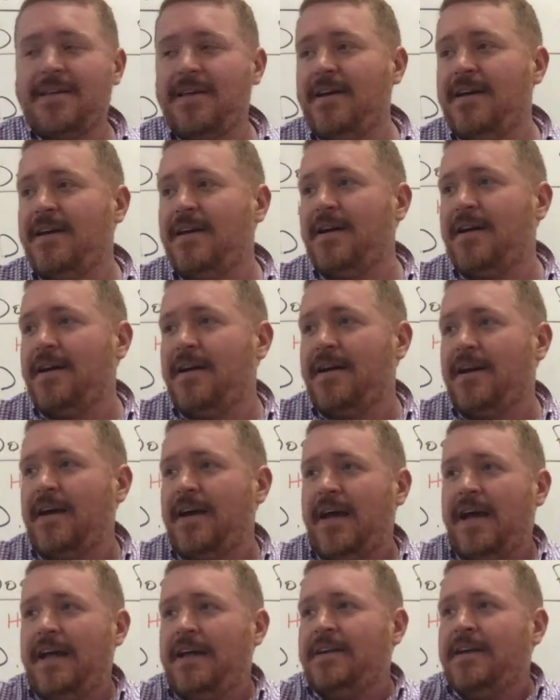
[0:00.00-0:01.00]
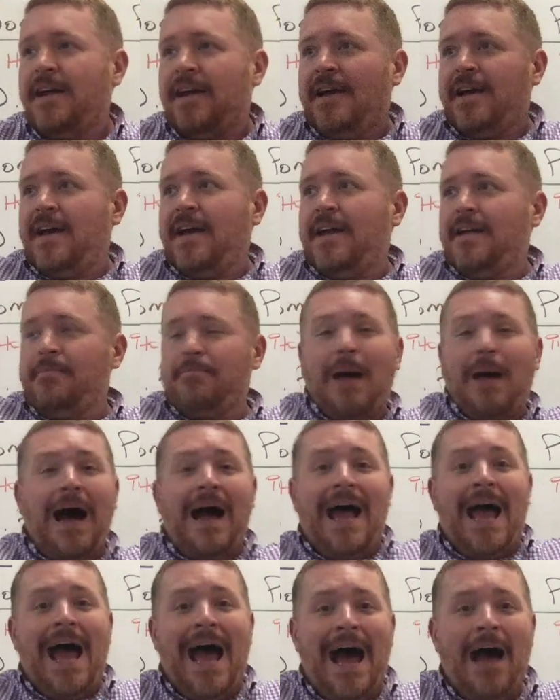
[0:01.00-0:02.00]
and buy
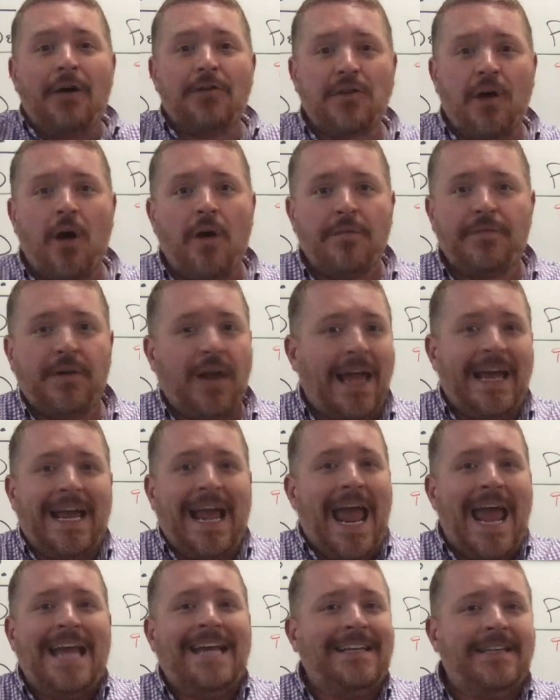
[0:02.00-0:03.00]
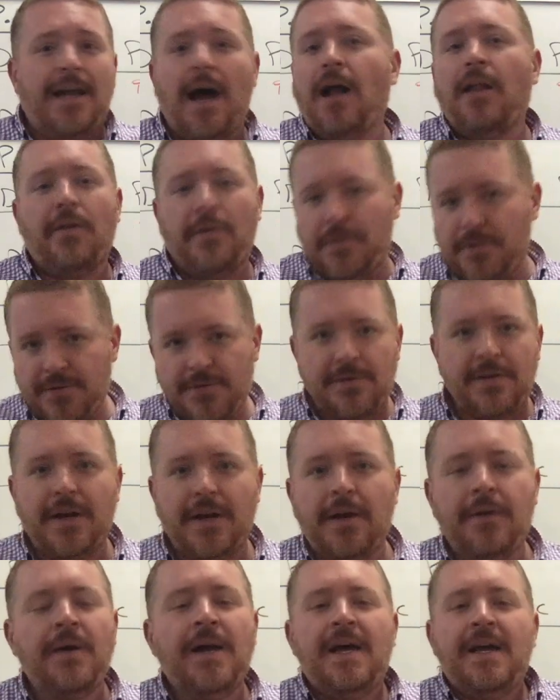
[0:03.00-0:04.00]
a house all for like
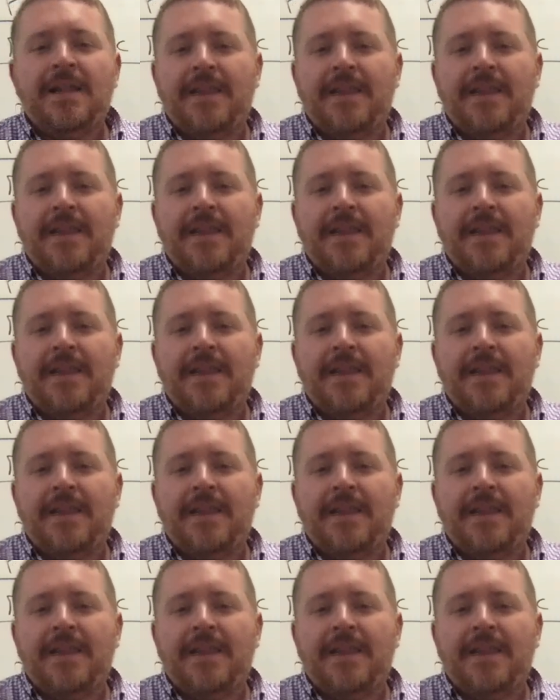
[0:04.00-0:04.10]
$8.